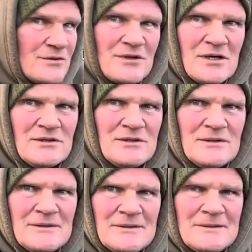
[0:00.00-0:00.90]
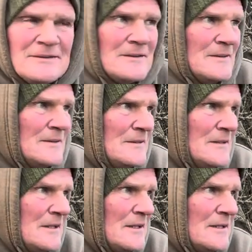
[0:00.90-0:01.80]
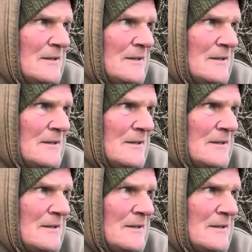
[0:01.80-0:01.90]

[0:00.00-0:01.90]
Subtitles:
So, yeah.